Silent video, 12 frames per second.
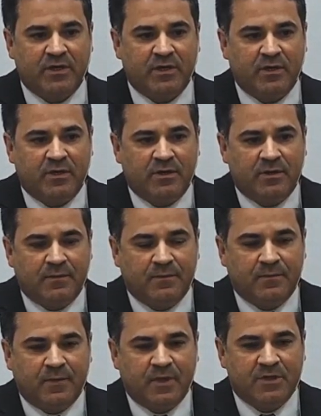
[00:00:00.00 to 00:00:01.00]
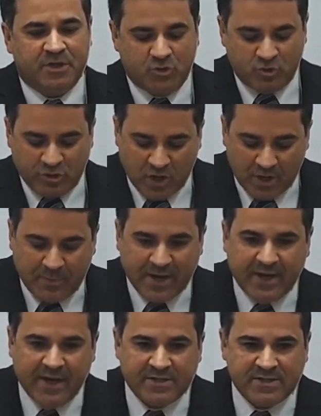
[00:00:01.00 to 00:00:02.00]
at this moment.
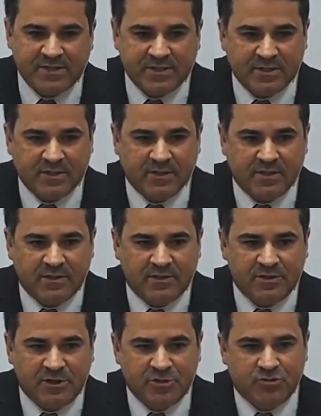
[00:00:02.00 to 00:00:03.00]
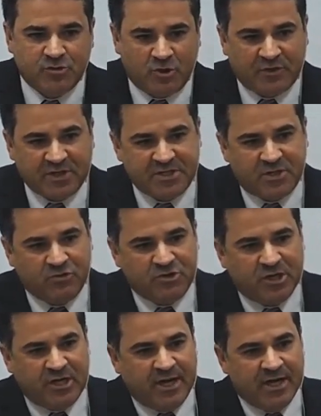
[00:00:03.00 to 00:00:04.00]
So then Jesus appears.
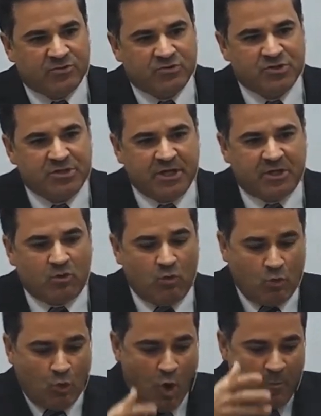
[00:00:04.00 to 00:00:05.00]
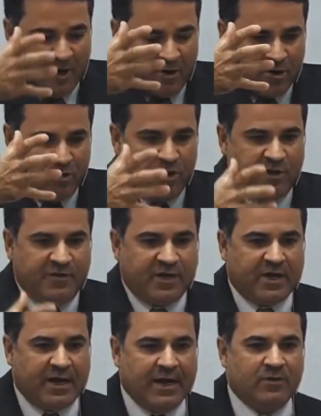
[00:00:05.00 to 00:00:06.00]
Jesus on the third day, he
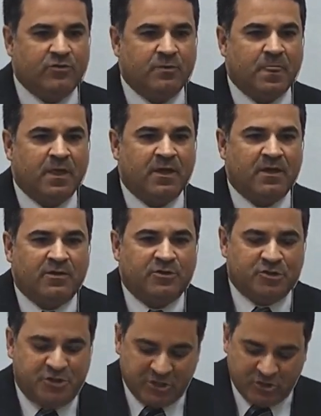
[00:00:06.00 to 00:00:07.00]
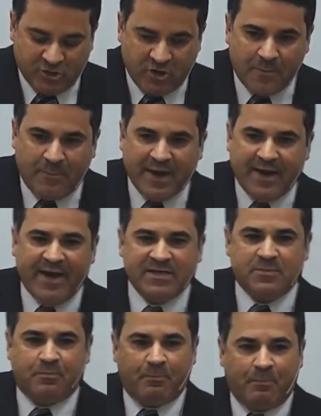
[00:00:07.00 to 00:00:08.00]
resurrects with a glorified body.
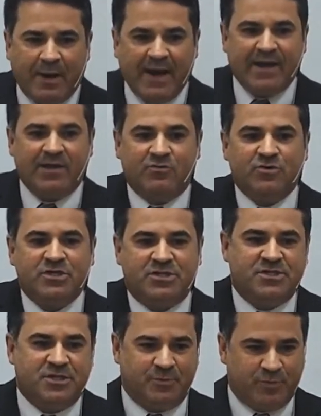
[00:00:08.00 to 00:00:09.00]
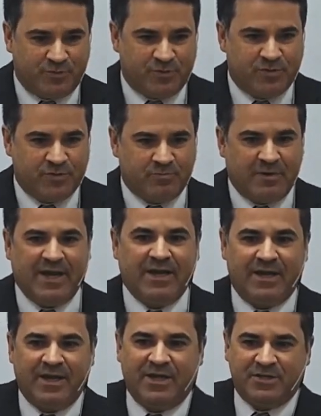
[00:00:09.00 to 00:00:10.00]
Jesus appears to the
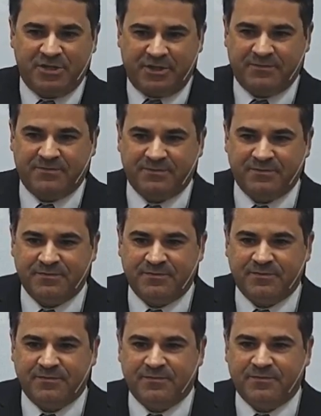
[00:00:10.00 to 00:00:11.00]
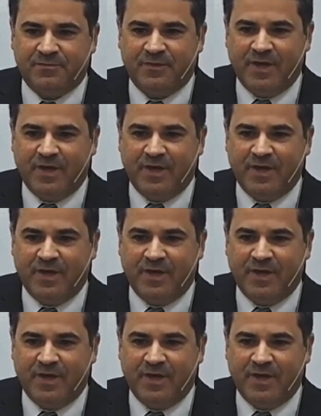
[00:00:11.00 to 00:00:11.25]
disciples, to the church.